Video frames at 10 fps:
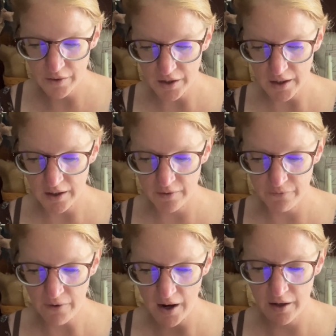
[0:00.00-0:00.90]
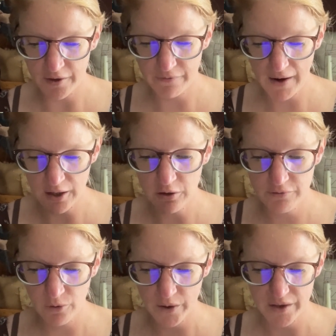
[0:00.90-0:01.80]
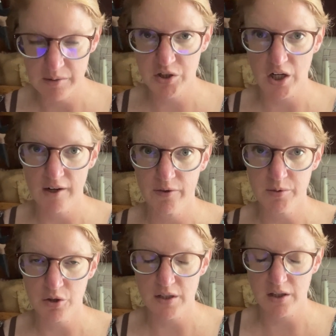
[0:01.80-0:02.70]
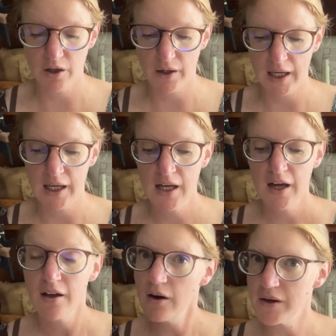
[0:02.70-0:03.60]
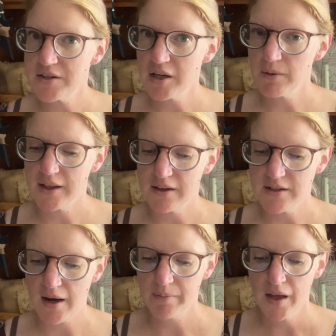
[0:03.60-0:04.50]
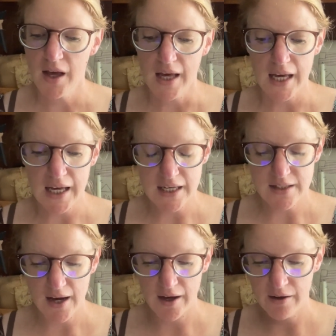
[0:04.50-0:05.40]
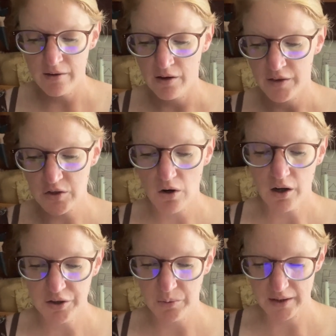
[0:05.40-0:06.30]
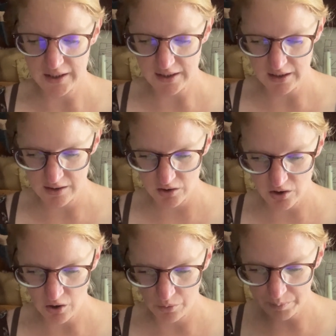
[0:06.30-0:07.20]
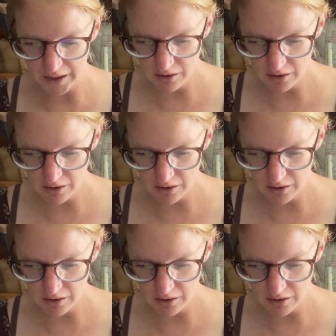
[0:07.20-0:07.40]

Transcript: the final 4 that I'm sharing from Teresa Kogut, oh, I said it right that time, is these are all new releases. So Bee